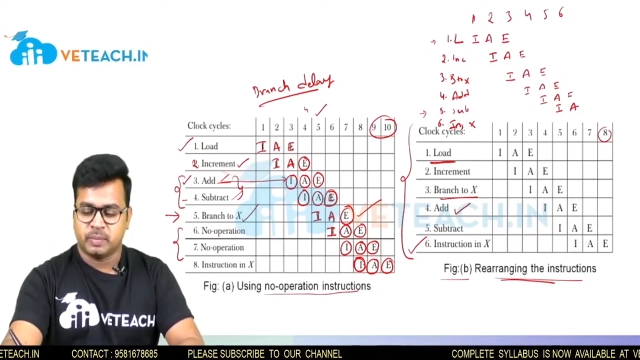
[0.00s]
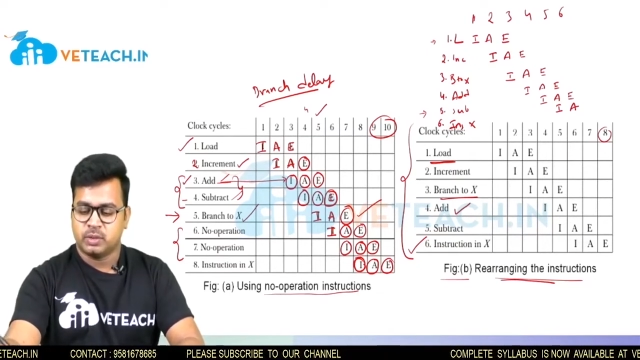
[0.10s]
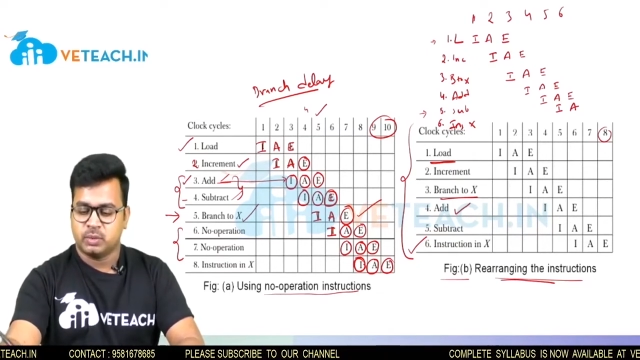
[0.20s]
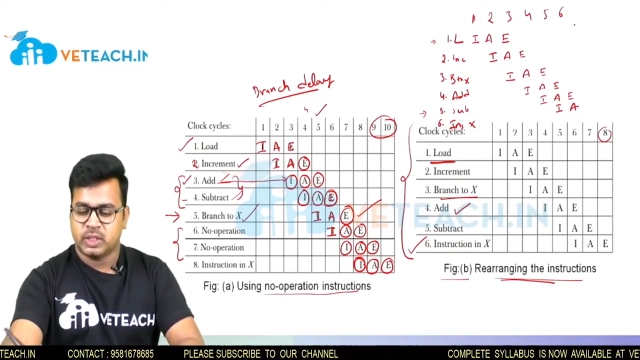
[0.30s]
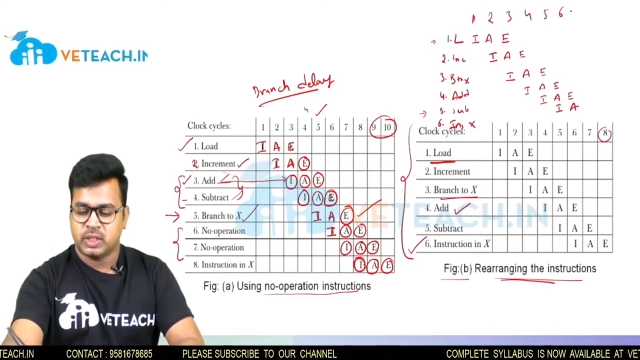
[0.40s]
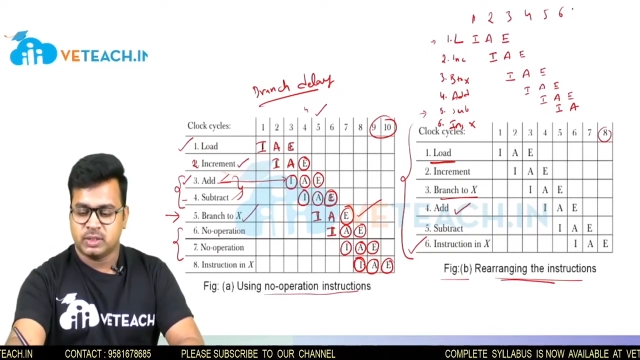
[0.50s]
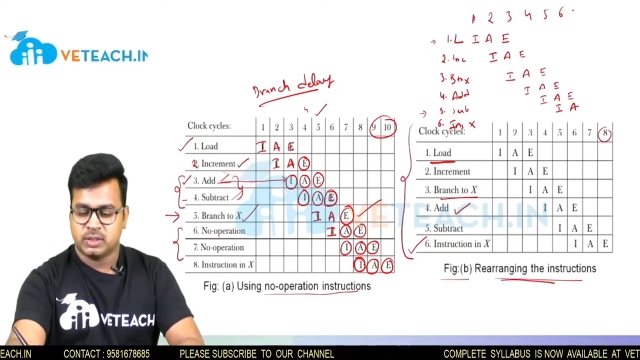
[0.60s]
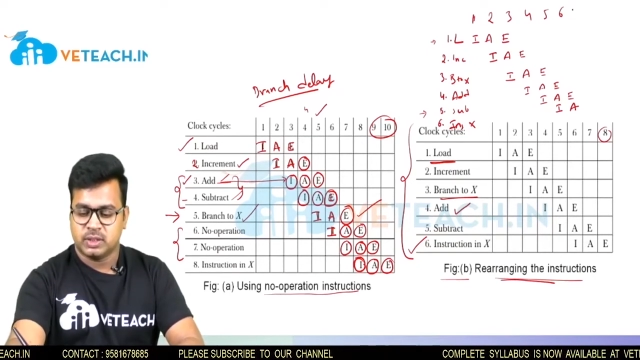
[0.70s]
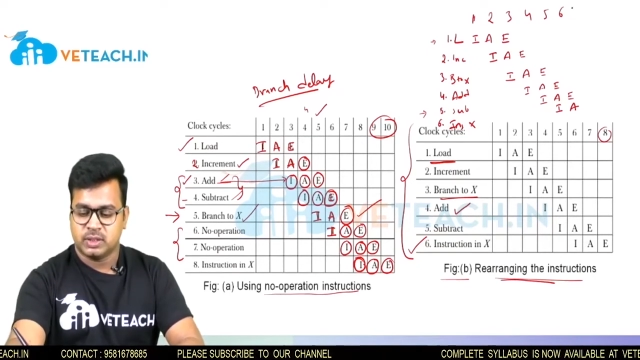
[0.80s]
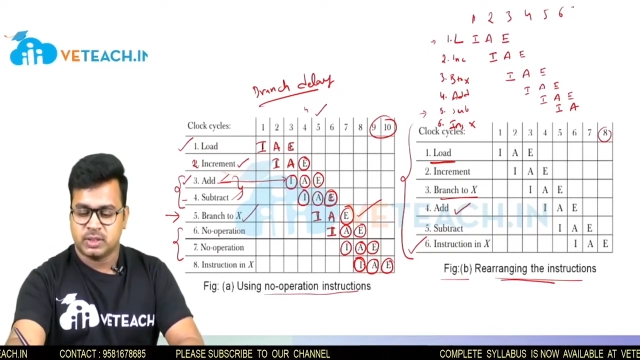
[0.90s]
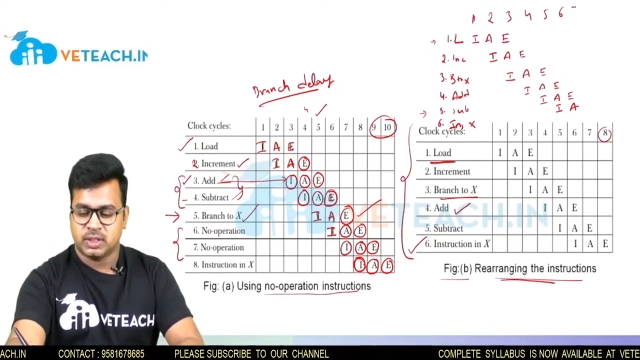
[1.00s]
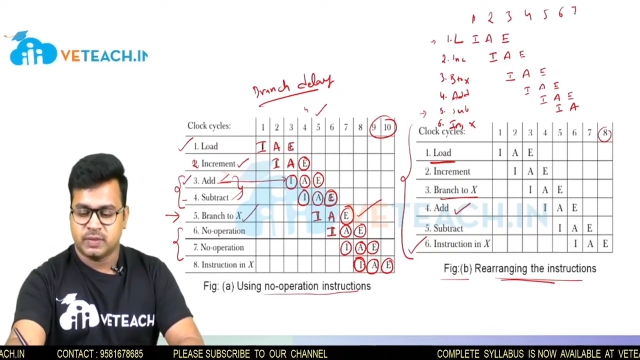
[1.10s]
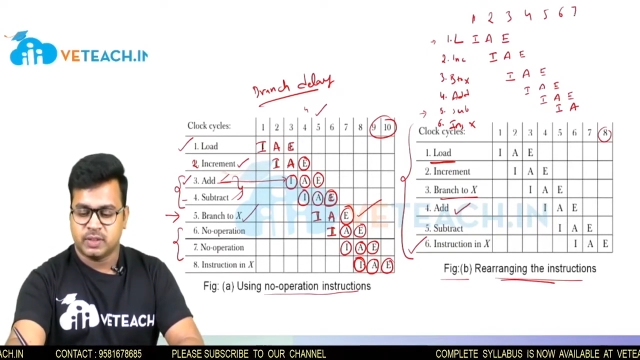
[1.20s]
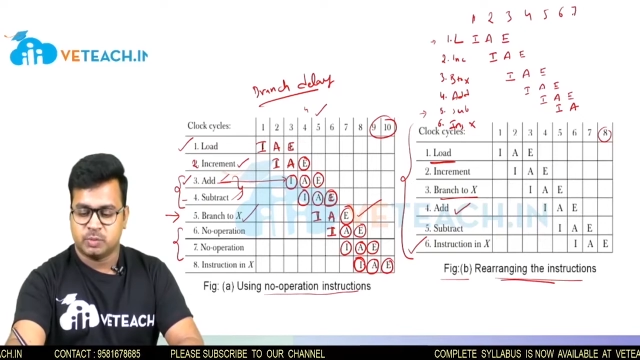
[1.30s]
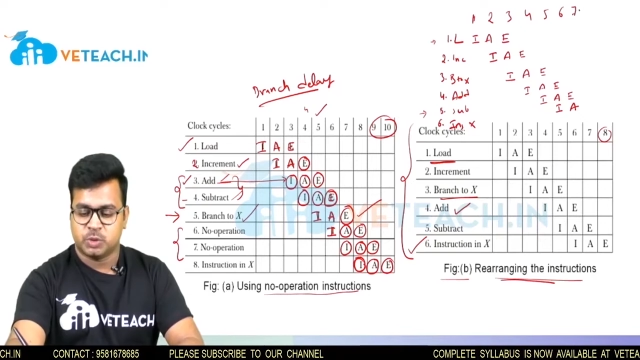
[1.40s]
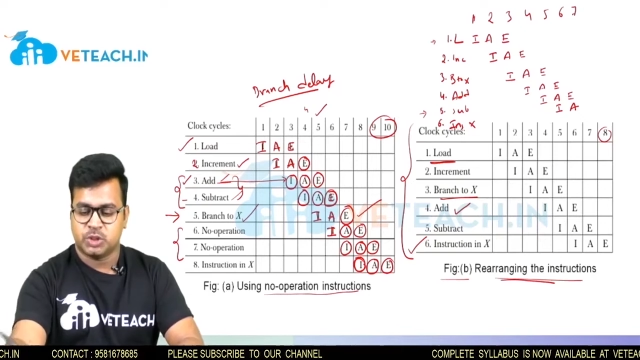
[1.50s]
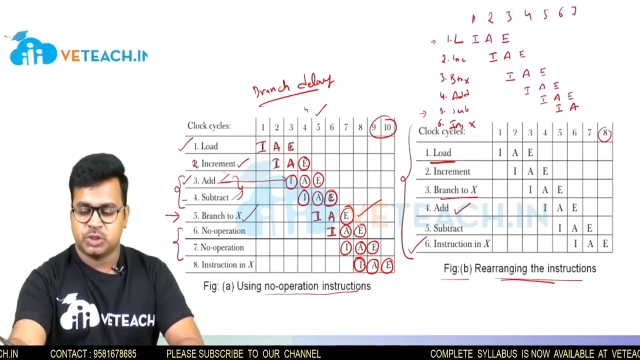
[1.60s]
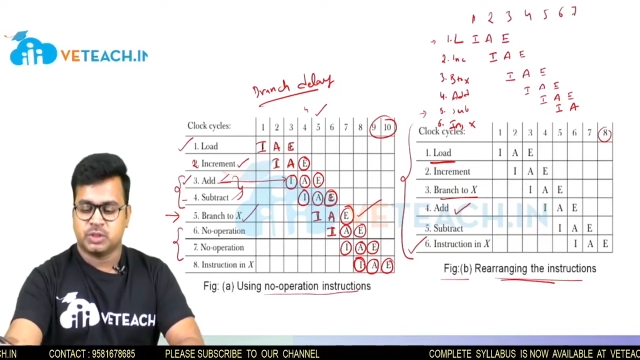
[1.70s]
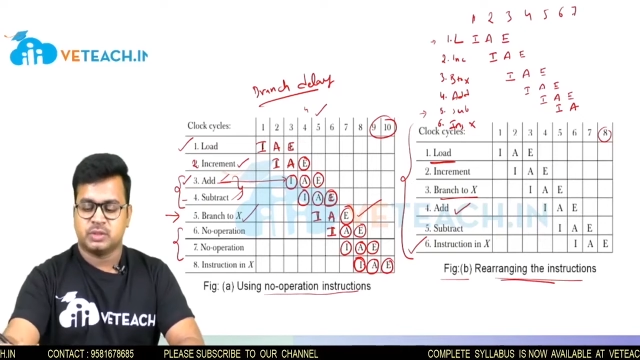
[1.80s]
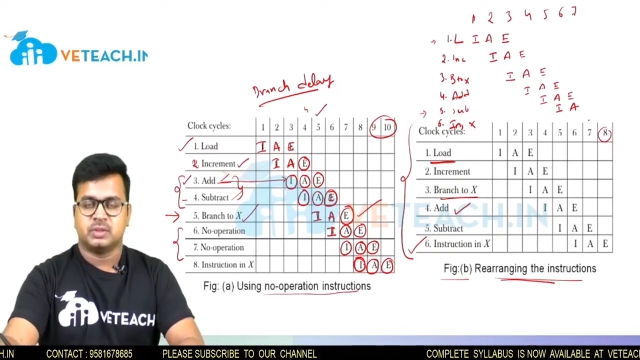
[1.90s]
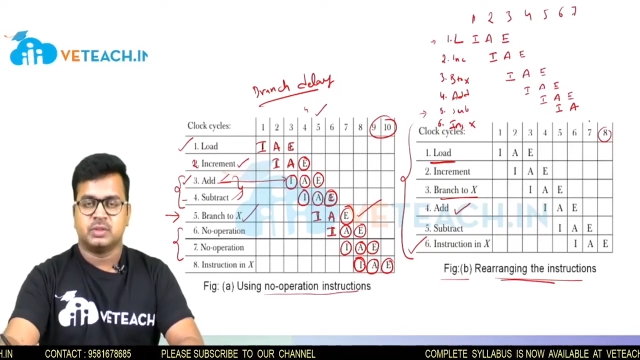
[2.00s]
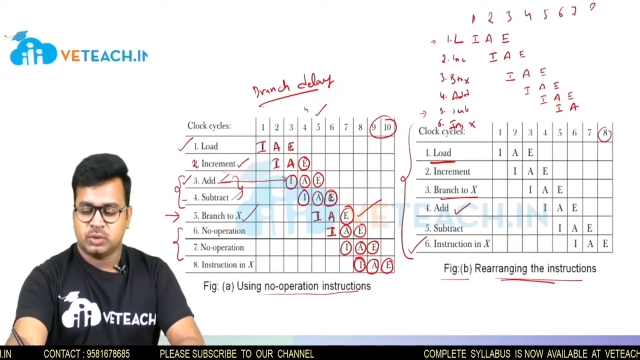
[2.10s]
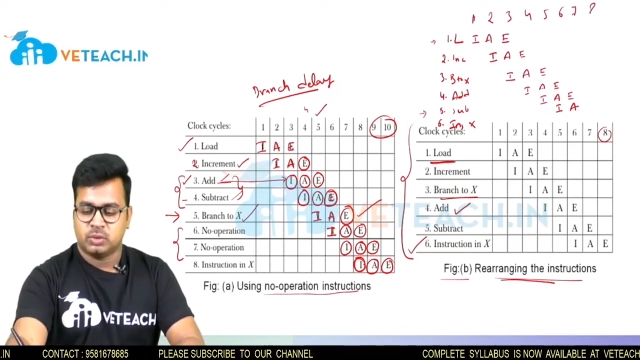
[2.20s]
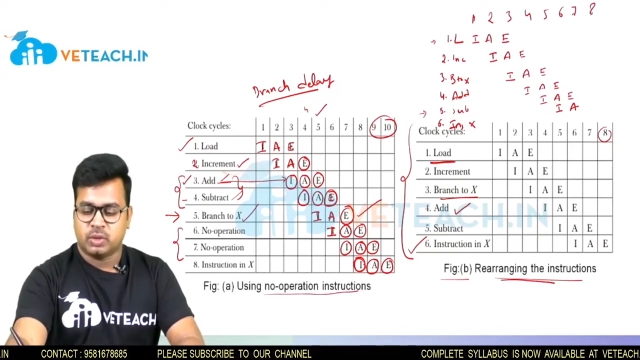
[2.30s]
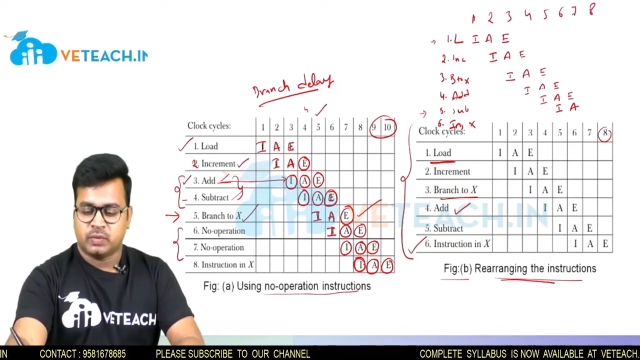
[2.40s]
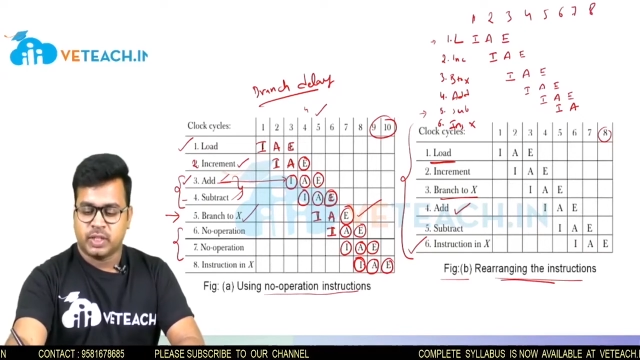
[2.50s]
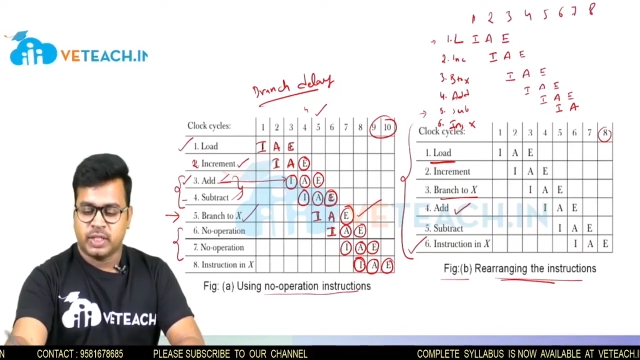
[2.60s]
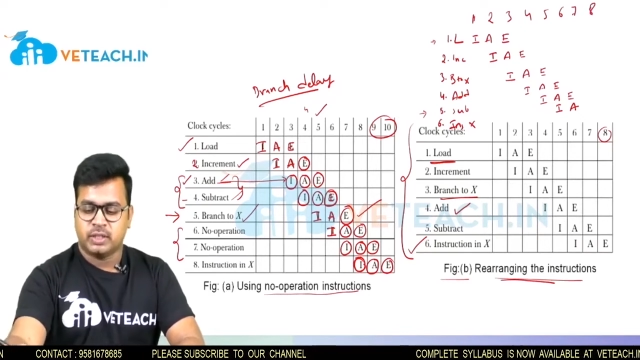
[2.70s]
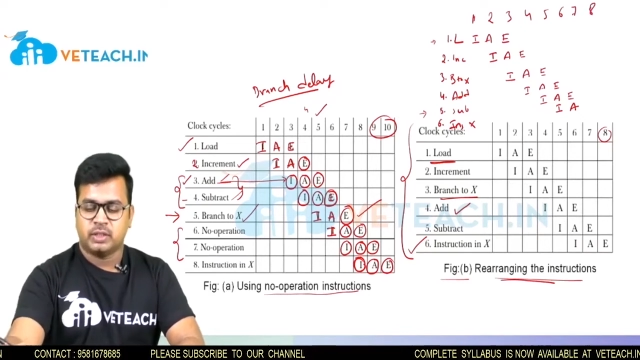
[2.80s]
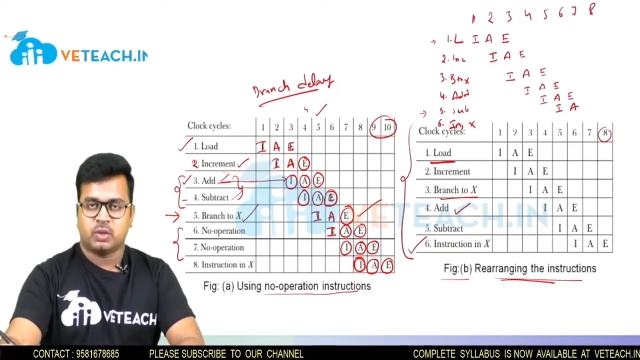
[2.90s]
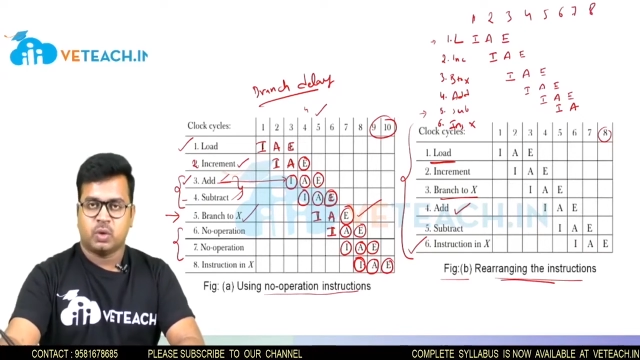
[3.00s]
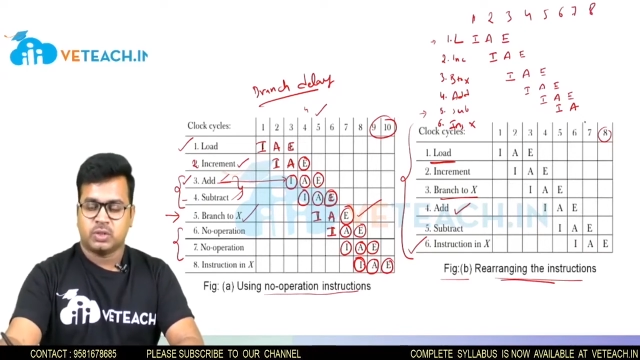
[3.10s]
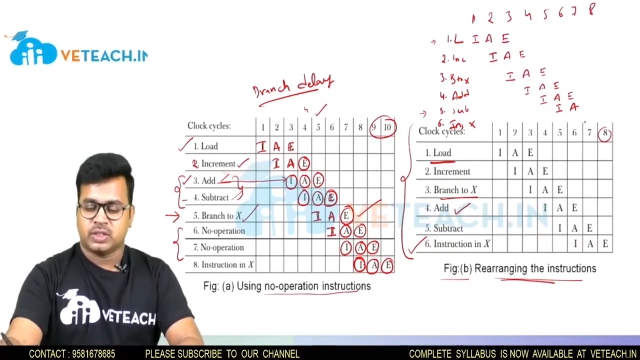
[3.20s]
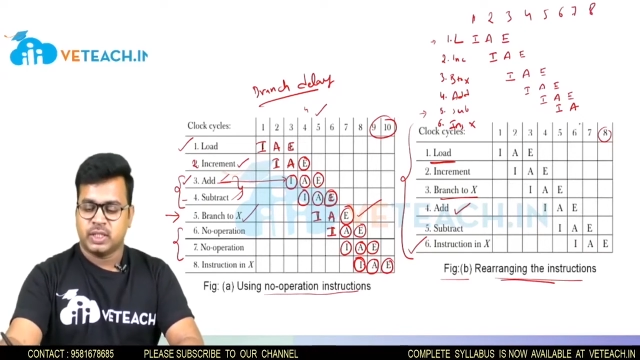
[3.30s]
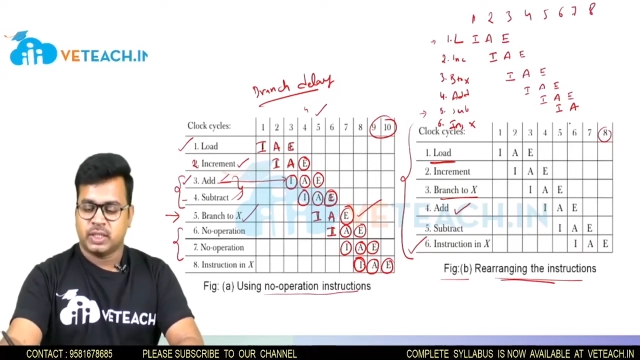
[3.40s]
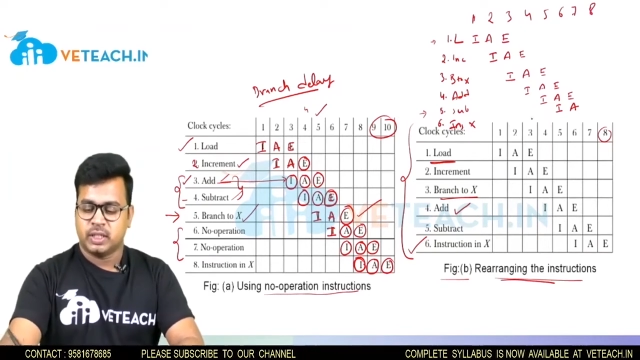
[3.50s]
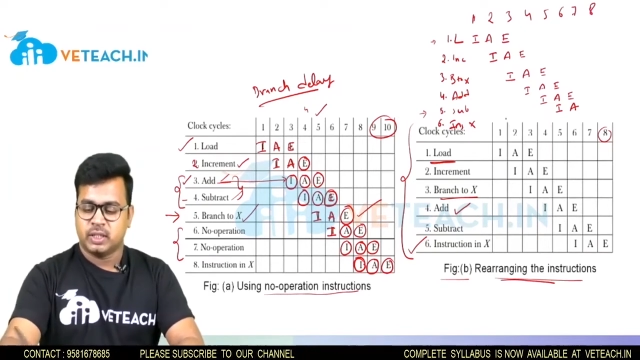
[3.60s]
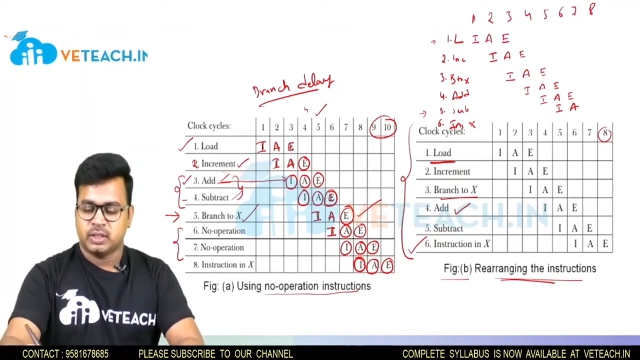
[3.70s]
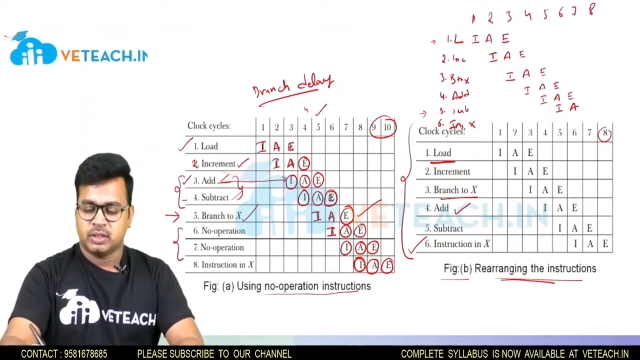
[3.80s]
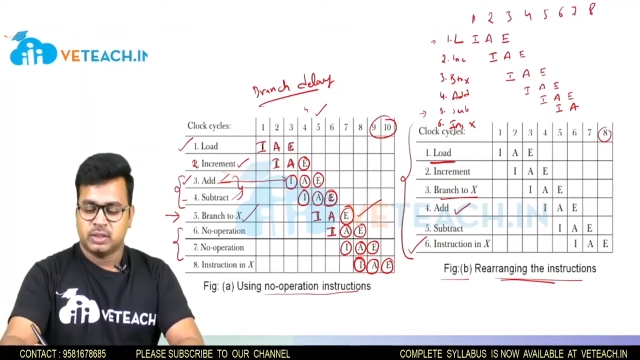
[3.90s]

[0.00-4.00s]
So that is the seventh position. So after eighth clock cycle,